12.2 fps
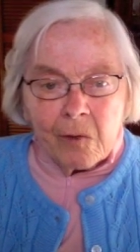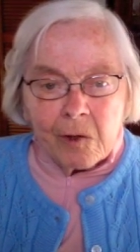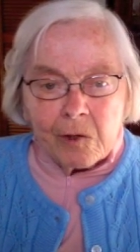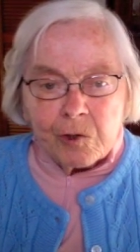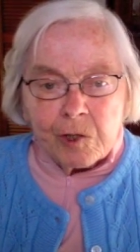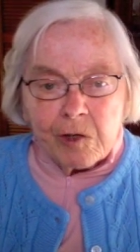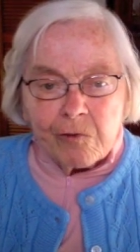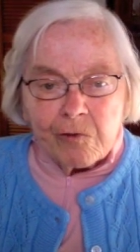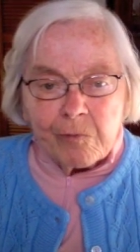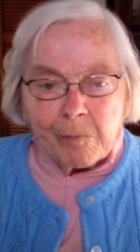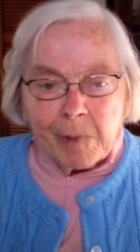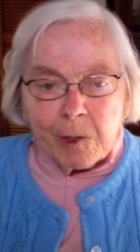The
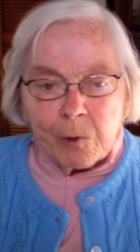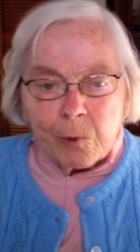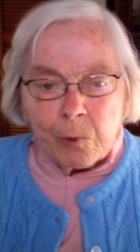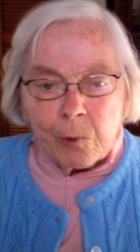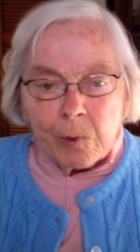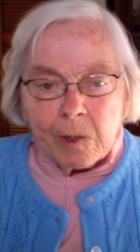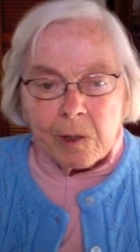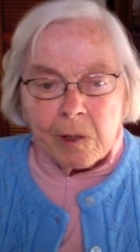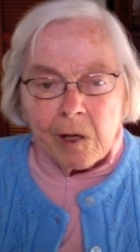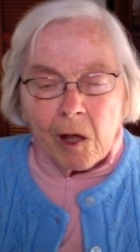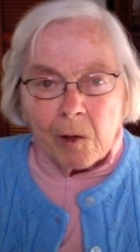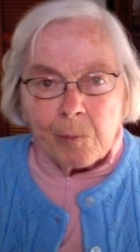chief bhikkhu in
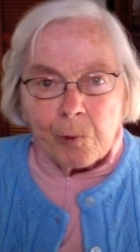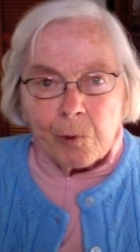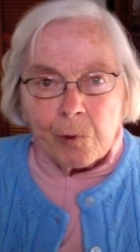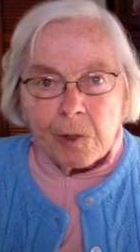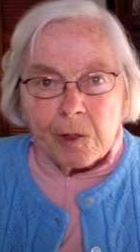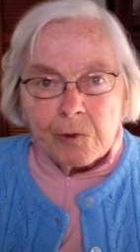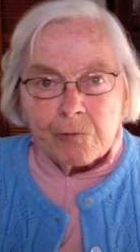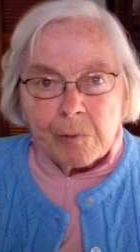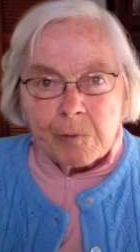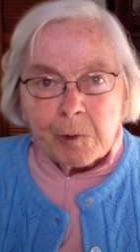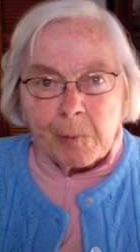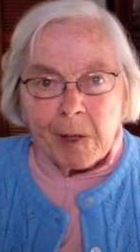Nagpur is
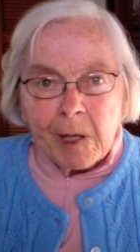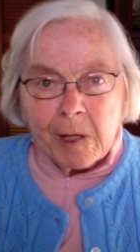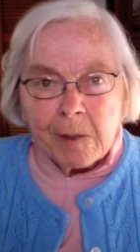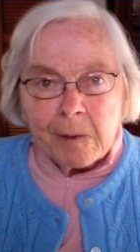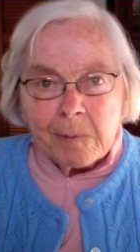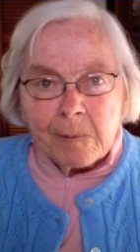from Japan.